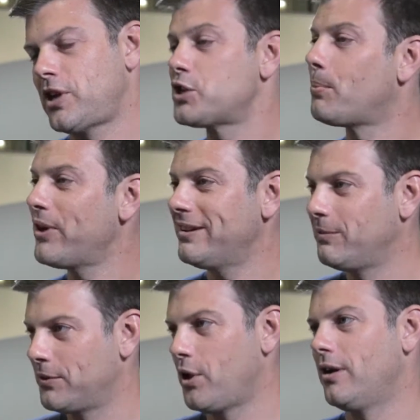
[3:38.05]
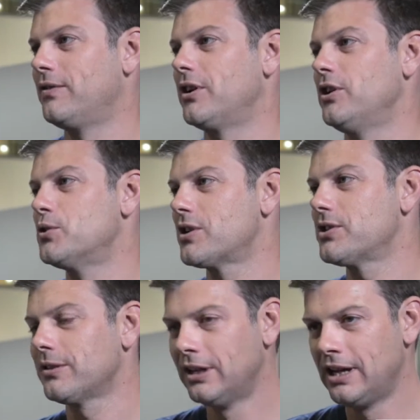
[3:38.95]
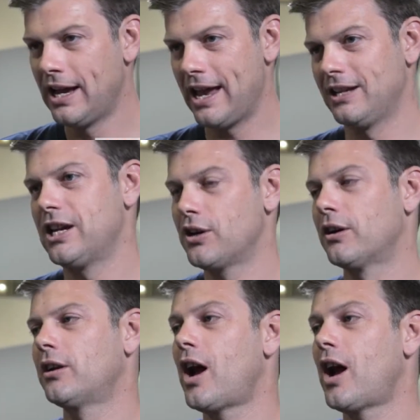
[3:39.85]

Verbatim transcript: touch point with all of your users and get your